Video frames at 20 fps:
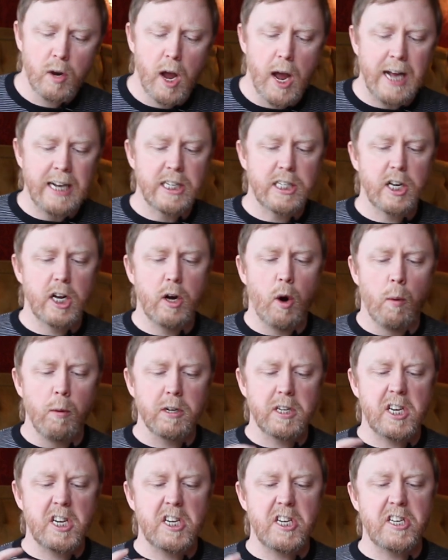And
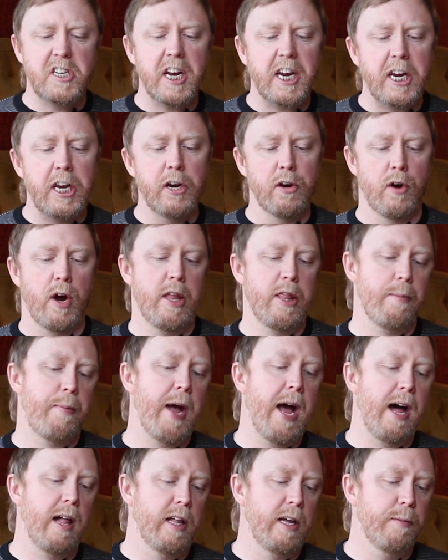almost stickier on the
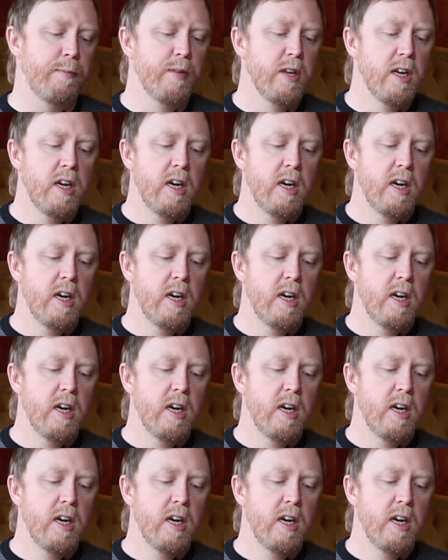palate,